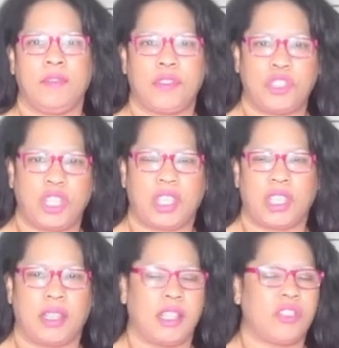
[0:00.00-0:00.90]

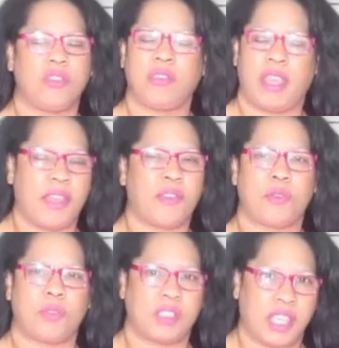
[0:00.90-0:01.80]
chicken that you ever
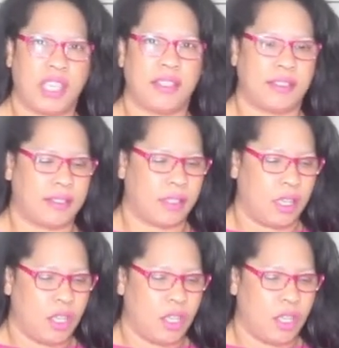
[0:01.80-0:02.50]
will taste.